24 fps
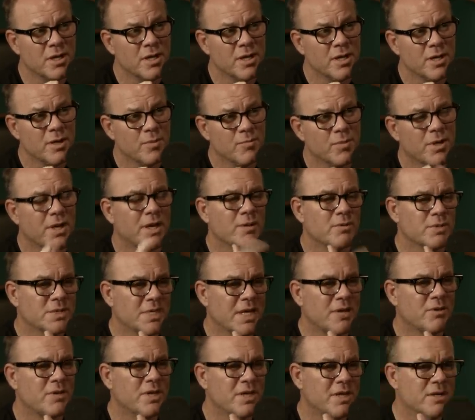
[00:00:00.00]
Mm-hmm. But I was
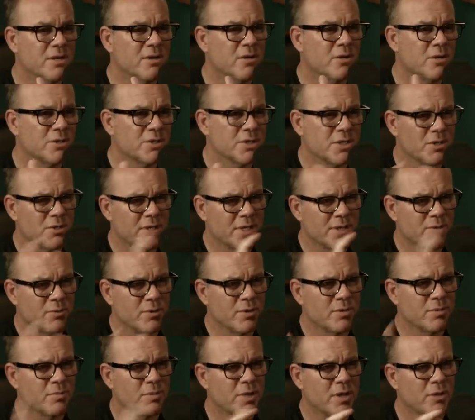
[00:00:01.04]
out here also. Like
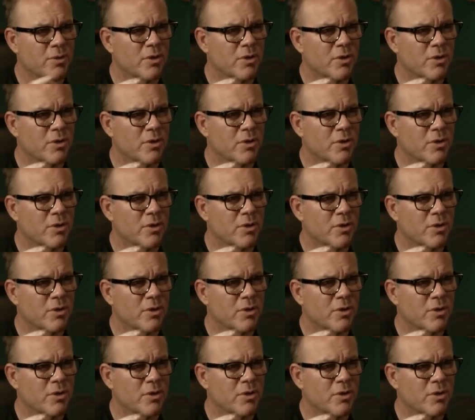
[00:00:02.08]
we were